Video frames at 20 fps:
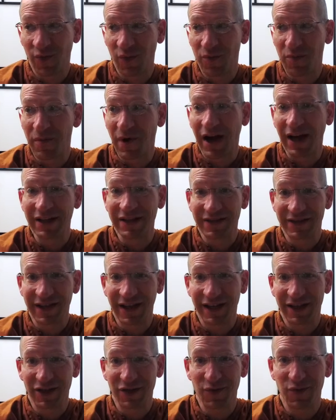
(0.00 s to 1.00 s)
mind
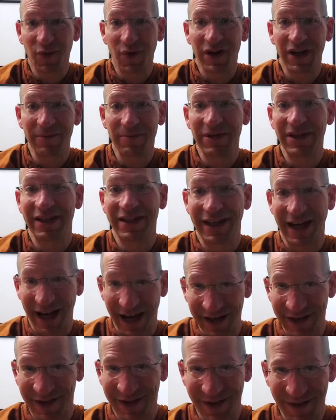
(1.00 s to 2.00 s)
state, you want to be
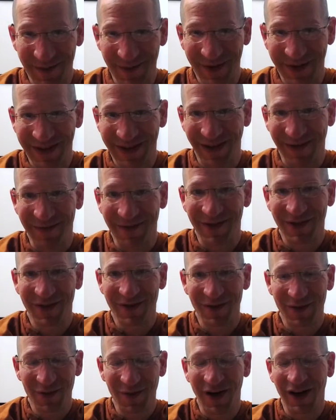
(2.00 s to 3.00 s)
attached to the precepts, so you
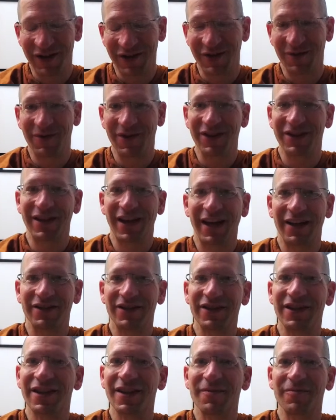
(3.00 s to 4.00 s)
do actually want to
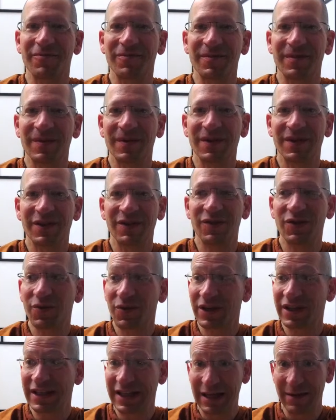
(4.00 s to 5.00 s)
attach to them. You do
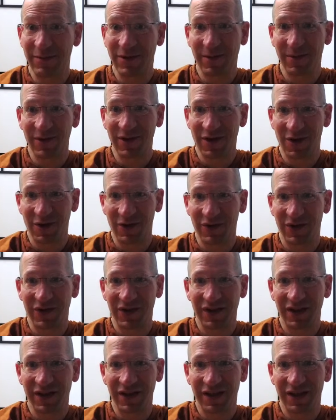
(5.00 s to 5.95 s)
want to keep them close.